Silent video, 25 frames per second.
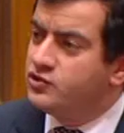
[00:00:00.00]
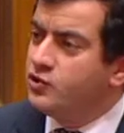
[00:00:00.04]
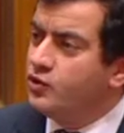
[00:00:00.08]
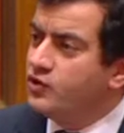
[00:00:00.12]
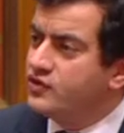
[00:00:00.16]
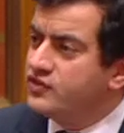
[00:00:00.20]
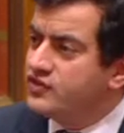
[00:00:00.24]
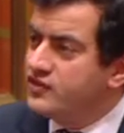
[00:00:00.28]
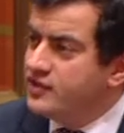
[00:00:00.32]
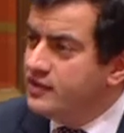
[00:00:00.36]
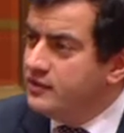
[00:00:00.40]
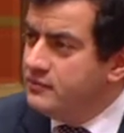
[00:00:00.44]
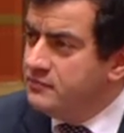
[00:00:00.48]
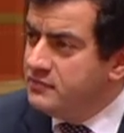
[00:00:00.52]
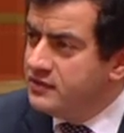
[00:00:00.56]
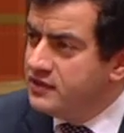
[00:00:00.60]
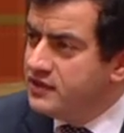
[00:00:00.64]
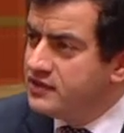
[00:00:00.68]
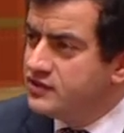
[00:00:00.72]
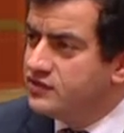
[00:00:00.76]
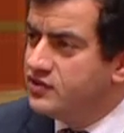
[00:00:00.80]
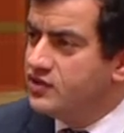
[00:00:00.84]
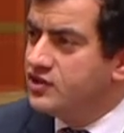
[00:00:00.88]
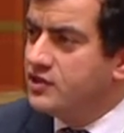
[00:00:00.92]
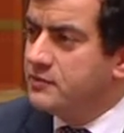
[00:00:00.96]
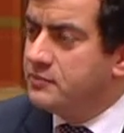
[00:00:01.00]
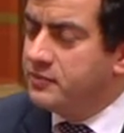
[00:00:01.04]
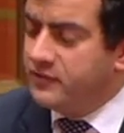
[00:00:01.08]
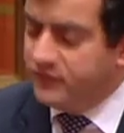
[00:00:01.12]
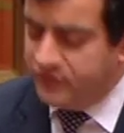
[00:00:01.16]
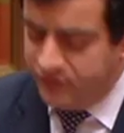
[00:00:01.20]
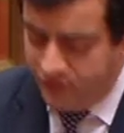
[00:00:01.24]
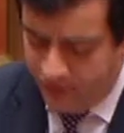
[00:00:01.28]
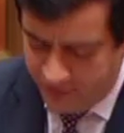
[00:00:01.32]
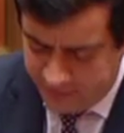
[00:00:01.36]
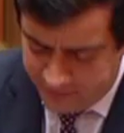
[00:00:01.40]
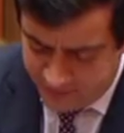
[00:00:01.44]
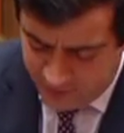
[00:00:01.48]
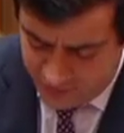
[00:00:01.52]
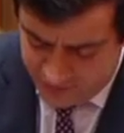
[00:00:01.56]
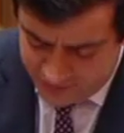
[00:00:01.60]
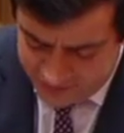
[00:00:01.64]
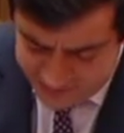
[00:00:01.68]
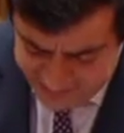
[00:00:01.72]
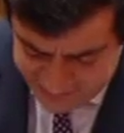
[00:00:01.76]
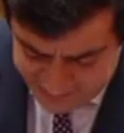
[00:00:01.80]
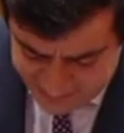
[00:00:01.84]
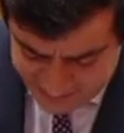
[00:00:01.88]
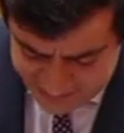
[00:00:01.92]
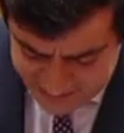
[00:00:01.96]
took them to the proverbial
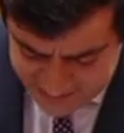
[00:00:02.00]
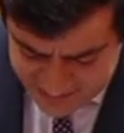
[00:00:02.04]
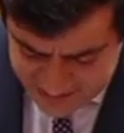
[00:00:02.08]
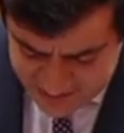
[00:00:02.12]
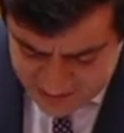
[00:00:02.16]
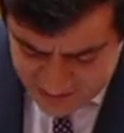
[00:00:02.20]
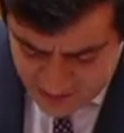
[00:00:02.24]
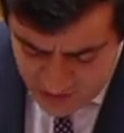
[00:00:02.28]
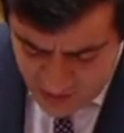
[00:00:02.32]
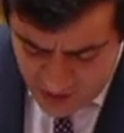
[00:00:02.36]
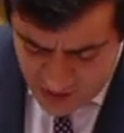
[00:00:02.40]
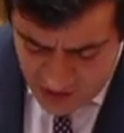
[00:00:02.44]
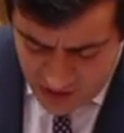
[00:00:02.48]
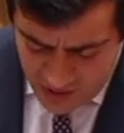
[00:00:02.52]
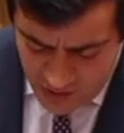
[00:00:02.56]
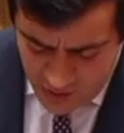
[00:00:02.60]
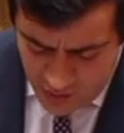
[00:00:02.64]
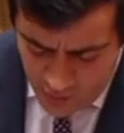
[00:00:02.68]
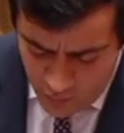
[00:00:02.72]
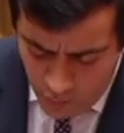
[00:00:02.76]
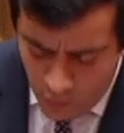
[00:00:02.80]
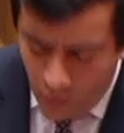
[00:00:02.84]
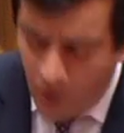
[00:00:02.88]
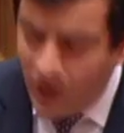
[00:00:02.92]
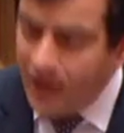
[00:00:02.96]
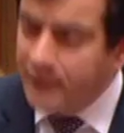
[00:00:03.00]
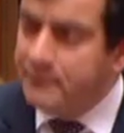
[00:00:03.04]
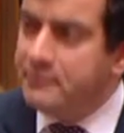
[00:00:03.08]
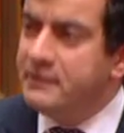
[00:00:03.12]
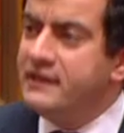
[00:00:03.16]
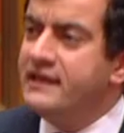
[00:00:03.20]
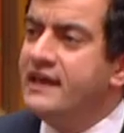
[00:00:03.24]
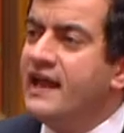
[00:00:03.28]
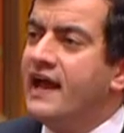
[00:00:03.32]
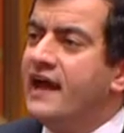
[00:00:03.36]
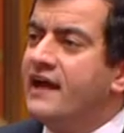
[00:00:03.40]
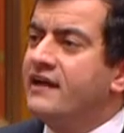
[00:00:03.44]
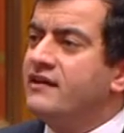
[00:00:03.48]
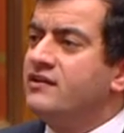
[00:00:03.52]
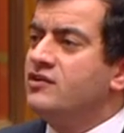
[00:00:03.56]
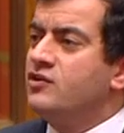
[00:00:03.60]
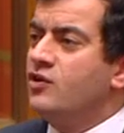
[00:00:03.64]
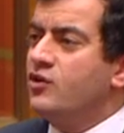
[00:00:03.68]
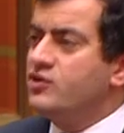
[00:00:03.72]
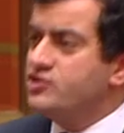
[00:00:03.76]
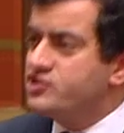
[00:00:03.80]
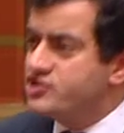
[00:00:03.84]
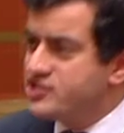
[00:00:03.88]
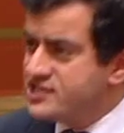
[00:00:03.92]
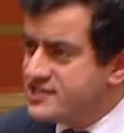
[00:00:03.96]
cleaners, wiping out
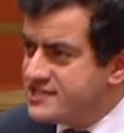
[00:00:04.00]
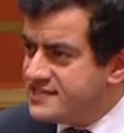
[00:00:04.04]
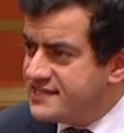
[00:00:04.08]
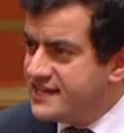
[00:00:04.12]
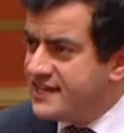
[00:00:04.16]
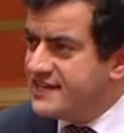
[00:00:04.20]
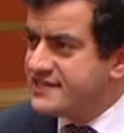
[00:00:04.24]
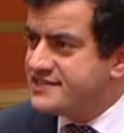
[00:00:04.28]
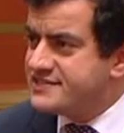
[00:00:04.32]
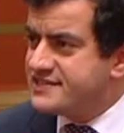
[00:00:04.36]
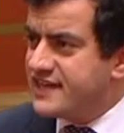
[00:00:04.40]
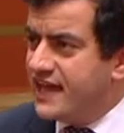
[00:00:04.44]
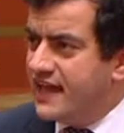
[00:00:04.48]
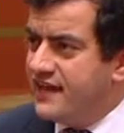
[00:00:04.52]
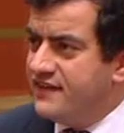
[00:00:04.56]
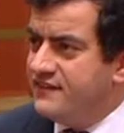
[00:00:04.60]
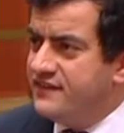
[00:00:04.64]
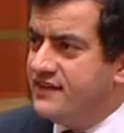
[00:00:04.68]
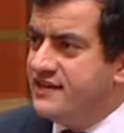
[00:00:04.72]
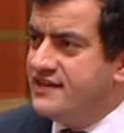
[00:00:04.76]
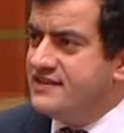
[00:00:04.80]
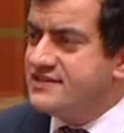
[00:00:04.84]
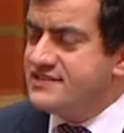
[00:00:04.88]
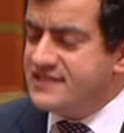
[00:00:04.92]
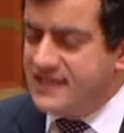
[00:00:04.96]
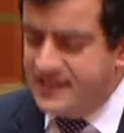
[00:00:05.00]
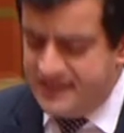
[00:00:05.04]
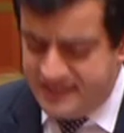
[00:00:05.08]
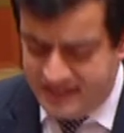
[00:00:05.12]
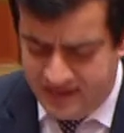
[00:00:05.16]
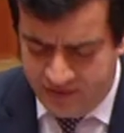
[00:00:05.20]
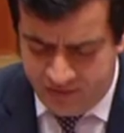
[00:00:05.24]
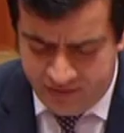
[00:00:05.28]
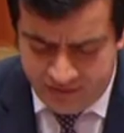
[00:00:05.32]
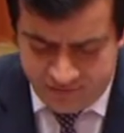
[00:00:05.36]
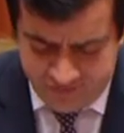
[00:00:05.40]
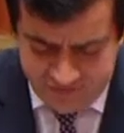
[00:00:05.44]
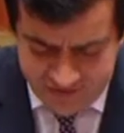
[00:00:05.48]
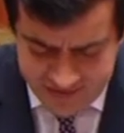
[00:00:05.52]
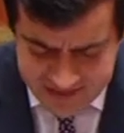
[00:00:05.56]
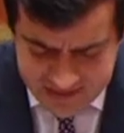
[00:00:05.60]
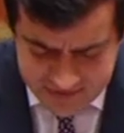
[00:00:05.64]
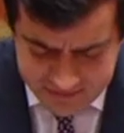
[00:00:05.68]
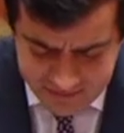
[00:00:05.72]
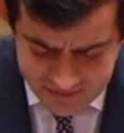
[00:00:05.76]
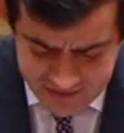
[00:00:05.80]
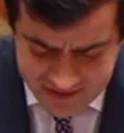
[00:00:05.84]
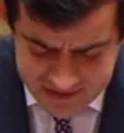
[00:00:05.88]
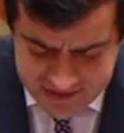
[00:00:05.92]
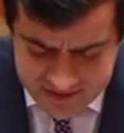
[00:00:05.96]
not just their savings and their
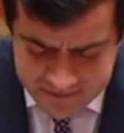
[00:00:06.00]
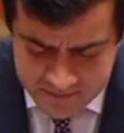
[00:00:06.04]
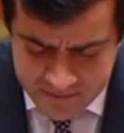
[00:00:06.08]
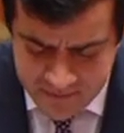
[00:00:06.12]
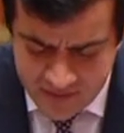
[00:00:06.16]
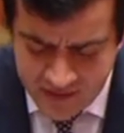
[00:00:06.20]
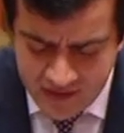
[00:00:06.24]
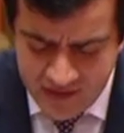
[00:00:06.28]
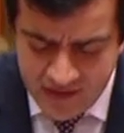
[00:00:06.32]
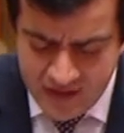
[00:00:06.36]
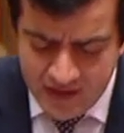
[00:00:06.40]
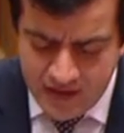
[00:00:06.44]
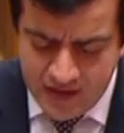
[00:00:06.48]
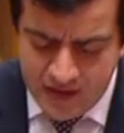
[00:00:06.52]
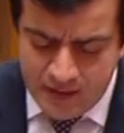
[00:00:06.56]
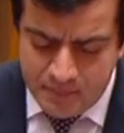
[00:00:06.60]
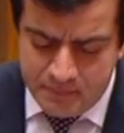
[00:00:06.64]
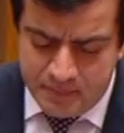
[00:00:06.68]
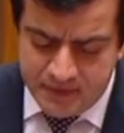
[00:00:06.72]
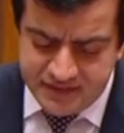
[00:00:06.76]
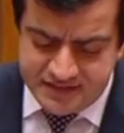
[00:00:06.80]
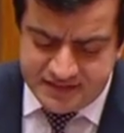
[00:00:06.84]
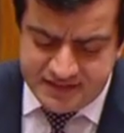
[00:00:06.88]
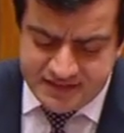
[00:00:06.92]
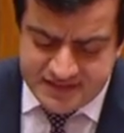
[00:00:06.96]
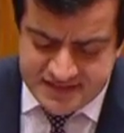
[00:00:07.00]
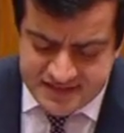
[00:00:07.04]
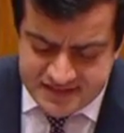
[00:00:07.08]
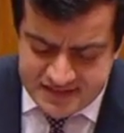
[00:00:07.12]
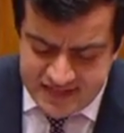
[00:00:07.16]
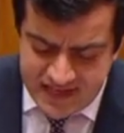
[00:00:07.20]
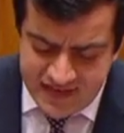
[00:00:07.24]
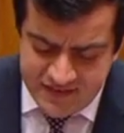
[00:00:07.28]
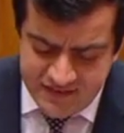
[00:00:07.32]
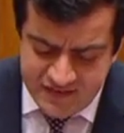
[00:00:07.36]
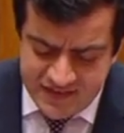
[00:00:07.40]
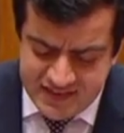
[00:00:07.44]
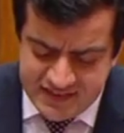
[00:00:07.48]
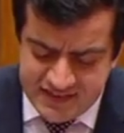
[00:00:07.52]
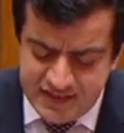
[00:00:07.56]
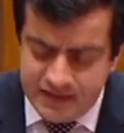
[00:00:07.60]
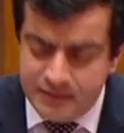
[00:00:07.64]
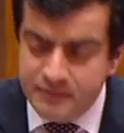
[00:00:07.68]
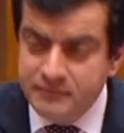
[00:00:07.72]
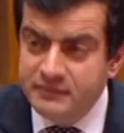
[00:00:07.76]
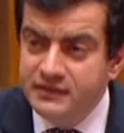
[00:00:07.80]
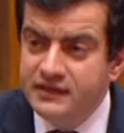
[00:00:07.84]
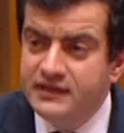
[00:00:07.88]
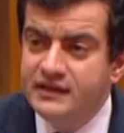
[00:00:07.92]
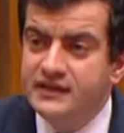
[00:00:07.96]
investments, but deceiving
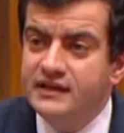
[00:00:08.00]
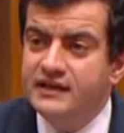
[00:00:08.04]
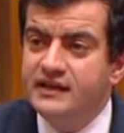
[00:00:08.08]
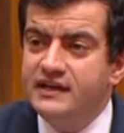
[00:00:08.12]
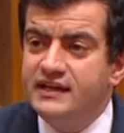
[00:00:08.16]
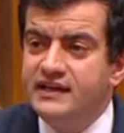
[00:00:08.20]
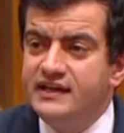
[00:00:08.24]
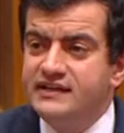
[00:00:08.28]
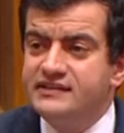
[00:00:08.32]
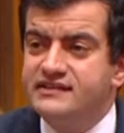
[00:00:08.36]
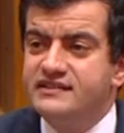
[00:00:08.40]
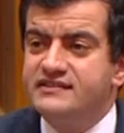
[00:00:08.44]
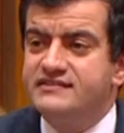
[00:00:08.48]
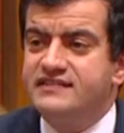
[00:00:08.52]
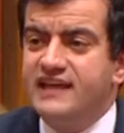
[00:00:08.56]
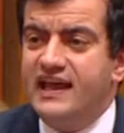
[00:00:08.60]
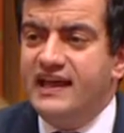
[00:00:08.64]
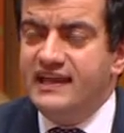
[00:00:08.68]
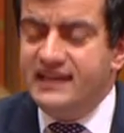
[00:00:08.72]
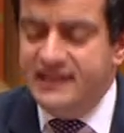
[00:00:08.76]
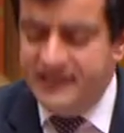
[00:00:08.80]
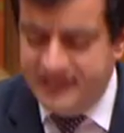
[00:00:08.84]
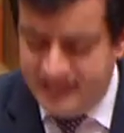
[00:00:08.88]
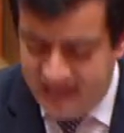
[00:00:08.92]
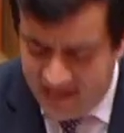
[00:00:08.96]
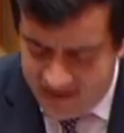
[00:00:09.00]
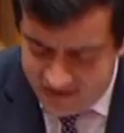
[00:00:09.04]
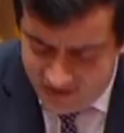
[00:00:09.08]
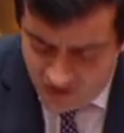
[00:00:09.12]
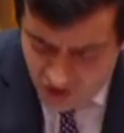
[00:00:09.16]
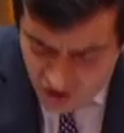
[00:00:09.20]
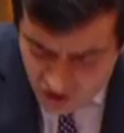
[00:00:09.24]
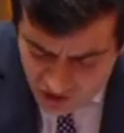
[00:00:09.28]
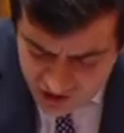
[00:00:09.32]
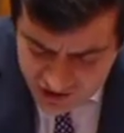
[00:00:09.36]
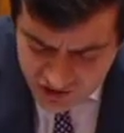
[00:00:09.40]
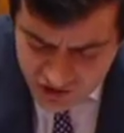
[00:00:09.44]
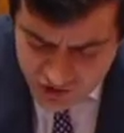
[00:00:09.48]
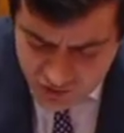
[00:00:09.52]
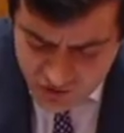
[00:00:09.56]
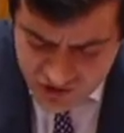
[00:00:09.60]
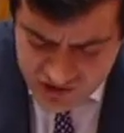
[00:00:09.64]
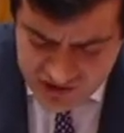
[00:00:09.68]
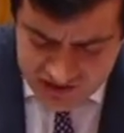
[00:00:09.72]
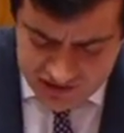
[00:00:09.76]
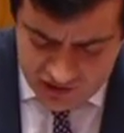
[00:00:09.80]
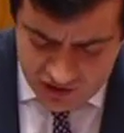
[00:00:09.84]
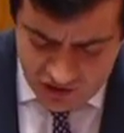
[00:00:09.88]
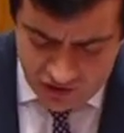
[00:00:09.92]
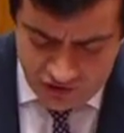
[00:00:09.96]
them into taking out
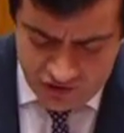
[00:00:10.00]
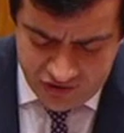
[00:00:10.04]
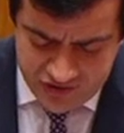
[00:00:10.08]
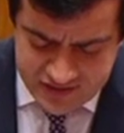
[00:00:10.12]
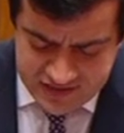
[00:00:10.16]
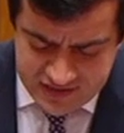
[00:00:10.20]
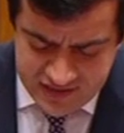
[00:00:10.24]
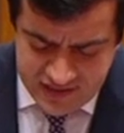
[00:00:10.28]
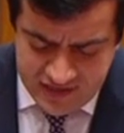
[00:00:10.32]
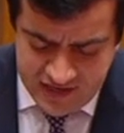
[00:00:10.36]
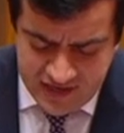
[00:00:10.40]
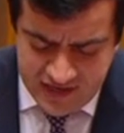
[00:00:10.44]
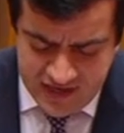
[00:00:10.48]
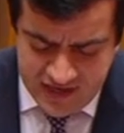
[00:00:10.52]
high-interest loans